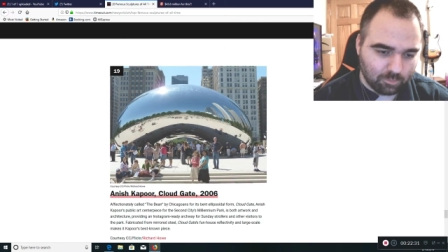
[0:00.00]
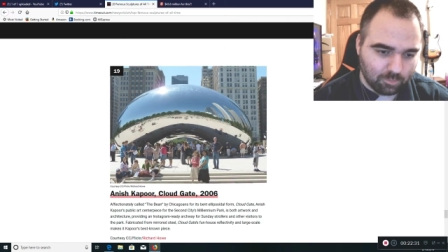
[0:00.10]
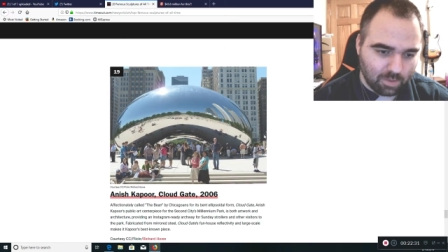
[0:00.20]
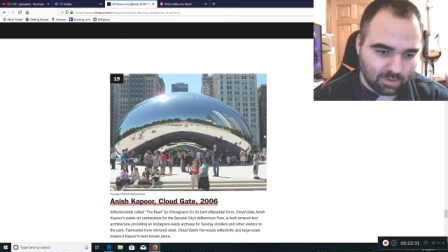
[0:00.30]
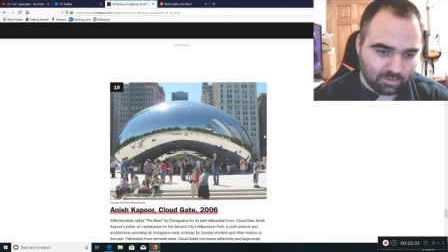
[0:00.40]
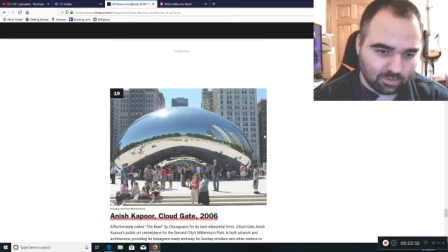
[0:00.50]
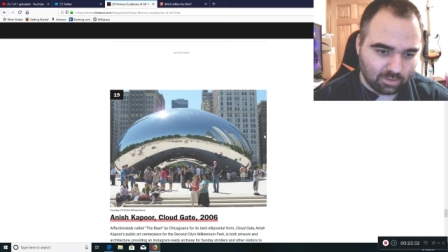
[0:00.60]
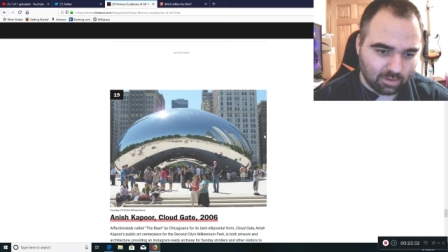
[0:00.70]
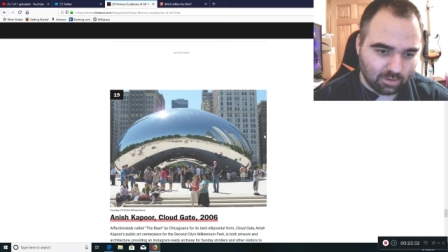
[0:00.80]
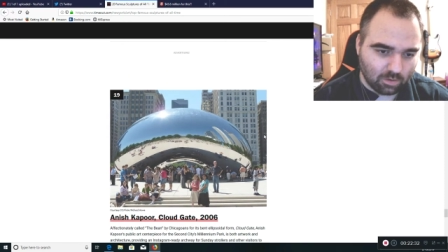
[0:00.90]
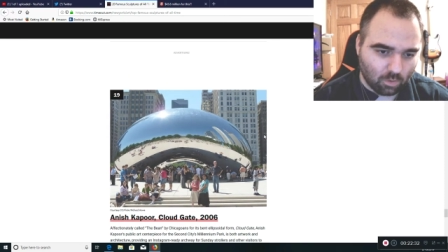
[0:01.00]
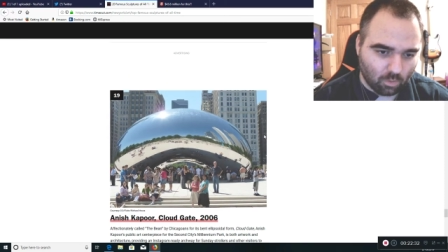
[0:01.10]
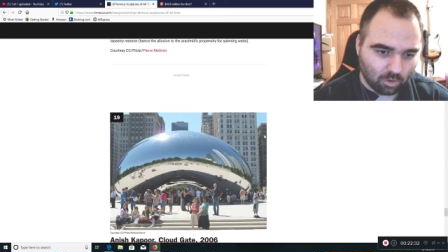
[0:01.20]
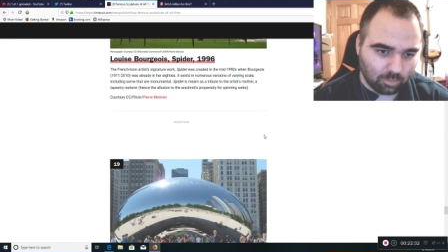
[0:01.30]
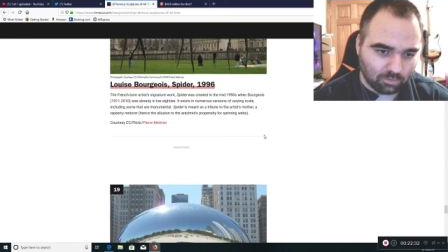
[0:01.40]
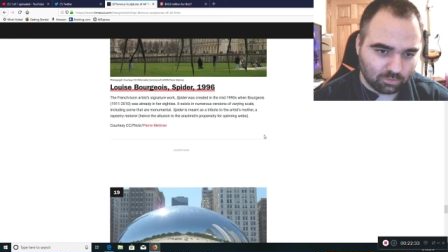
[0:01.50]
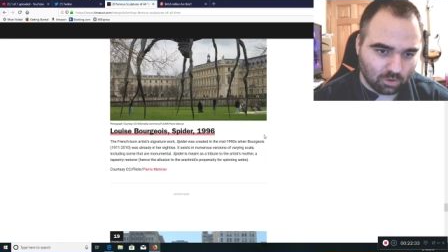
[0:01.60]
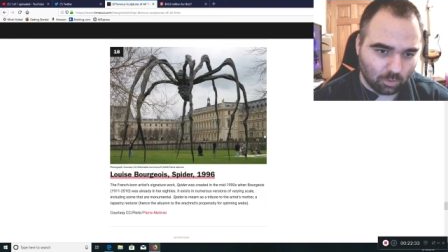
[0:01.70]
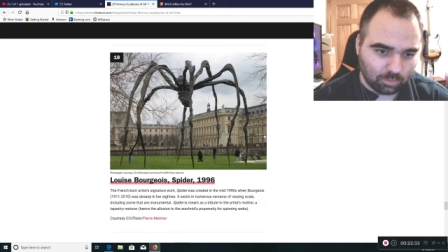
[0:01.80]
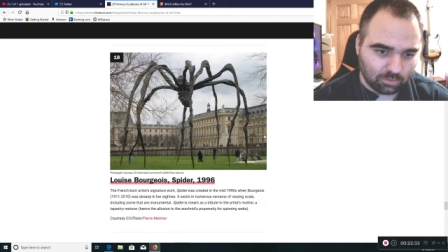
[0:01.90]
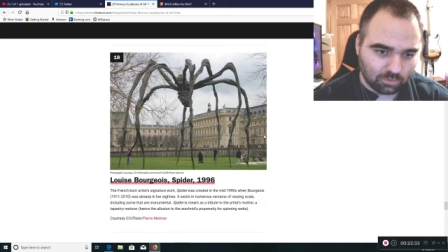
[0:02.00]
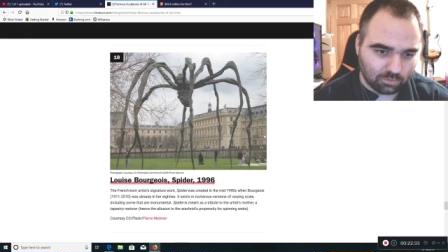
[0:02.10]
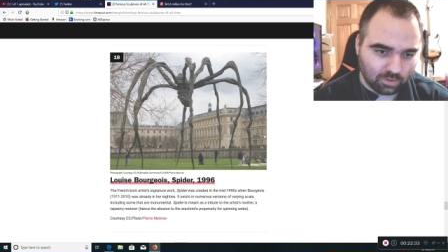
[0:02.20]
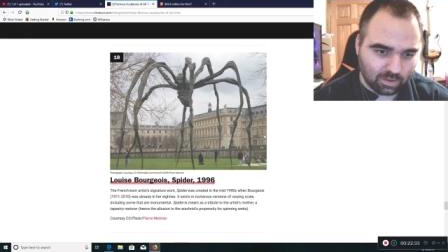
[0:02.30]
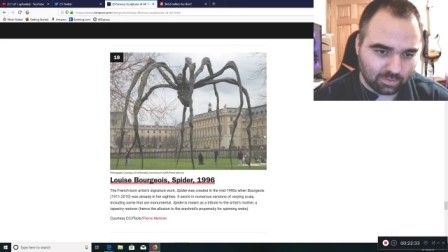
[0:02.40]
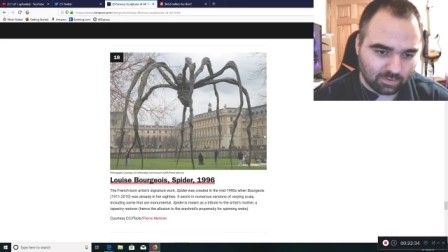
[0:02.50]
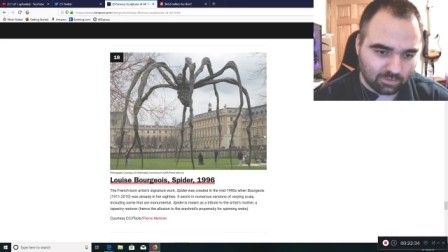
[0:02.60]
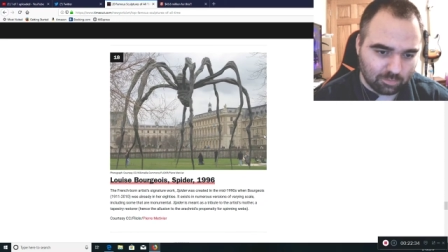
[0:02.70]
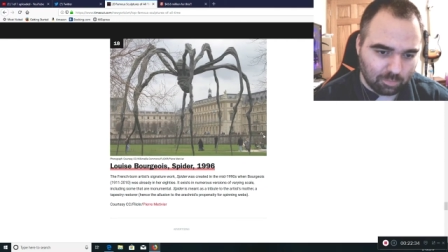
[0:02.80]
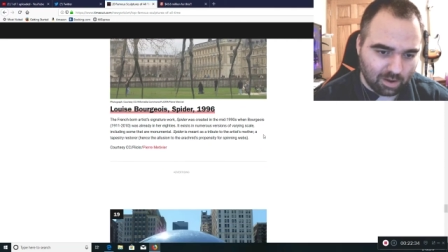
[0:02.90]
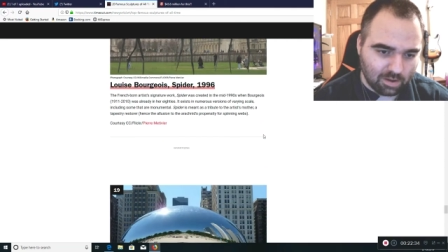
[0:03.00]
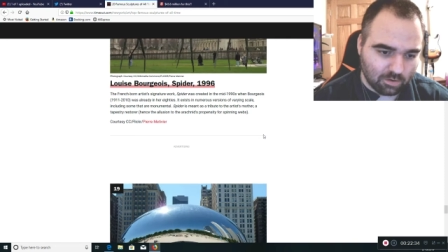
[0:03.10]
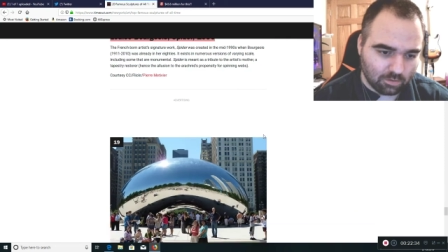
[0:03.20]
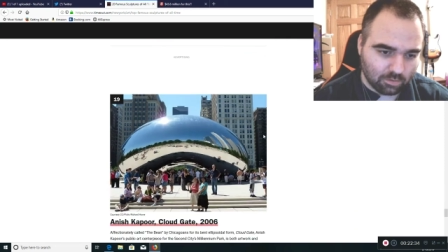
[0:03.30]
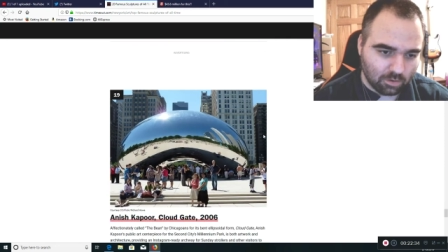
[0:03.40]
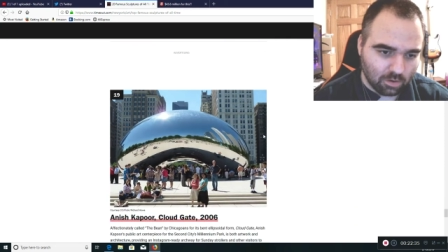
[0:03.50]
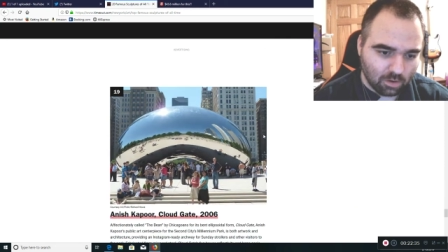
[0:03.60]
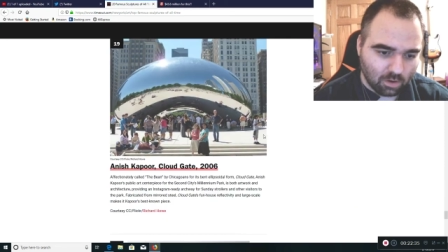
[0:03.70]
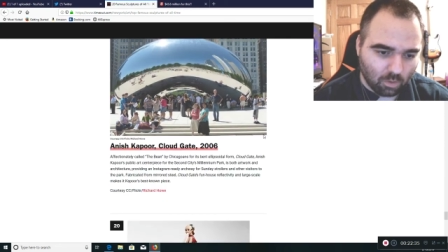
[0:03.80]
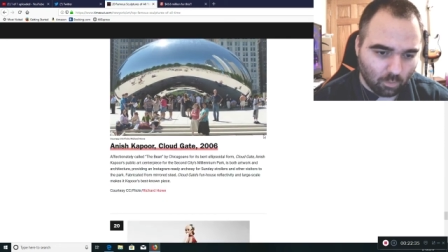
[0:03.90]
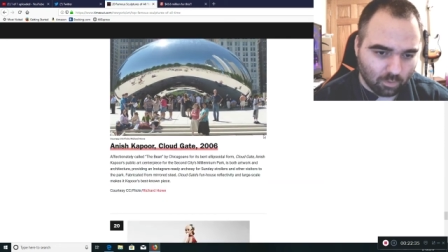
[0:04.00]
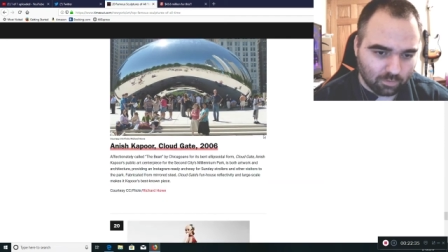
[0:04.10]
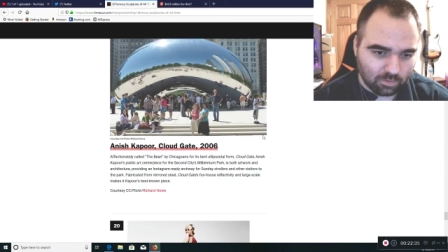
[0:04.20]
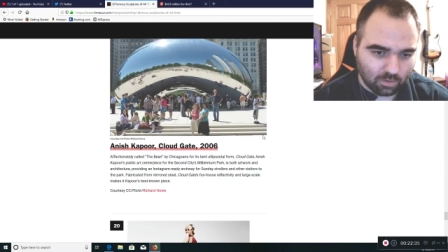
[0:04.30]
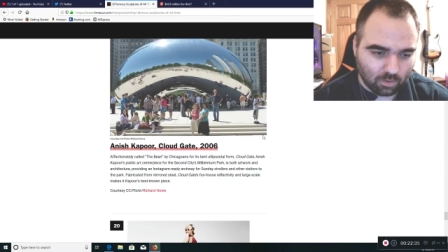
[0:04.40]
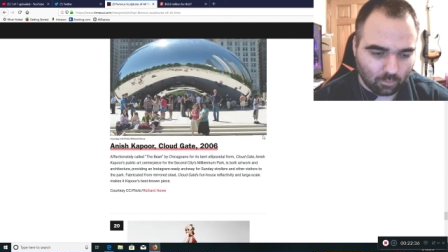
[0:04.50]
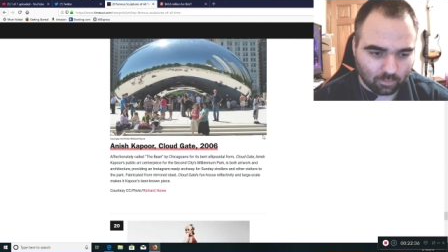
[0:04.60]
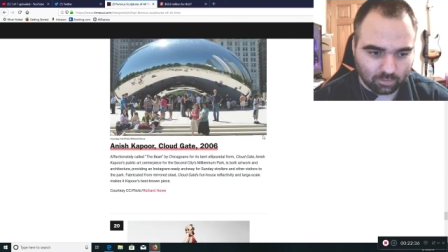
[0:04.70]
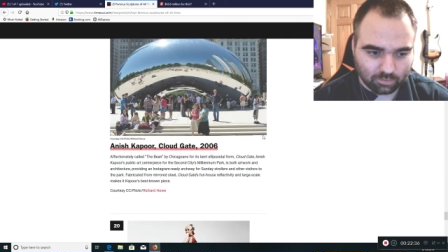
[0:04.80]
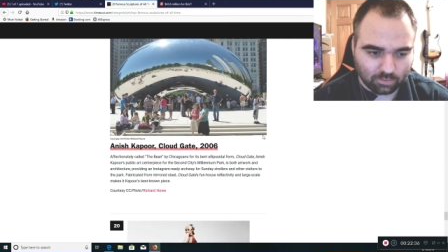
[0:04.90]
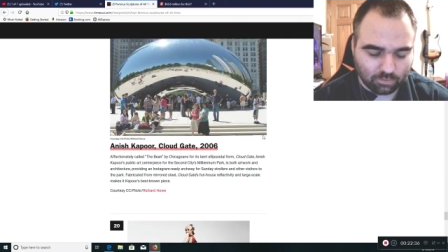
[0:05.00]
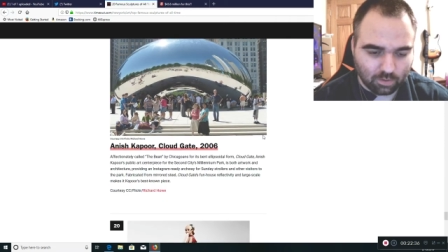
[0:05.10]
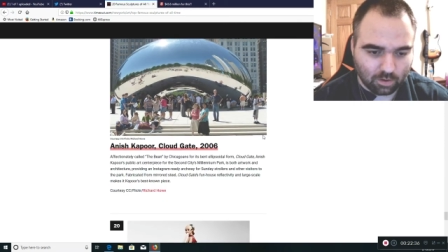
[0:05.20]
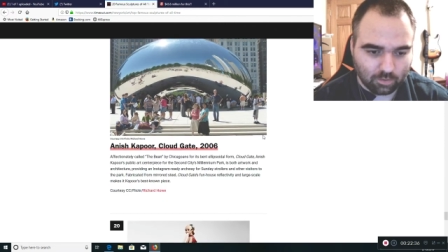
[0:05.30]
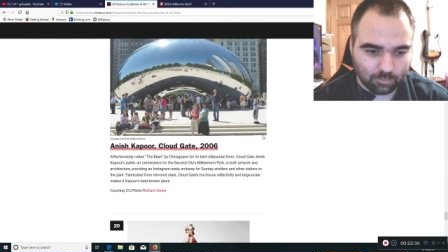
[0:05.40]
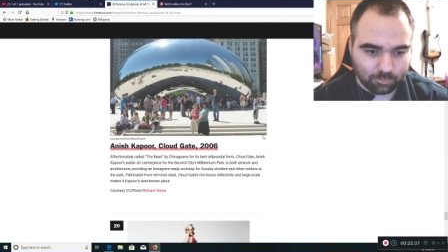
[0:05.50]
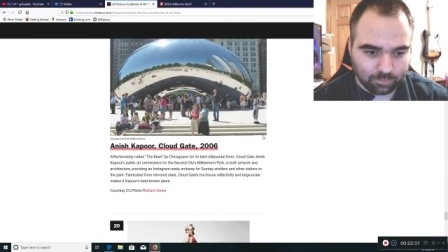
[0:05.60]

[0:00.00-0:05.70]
basically horrible sculptures like this spider, or that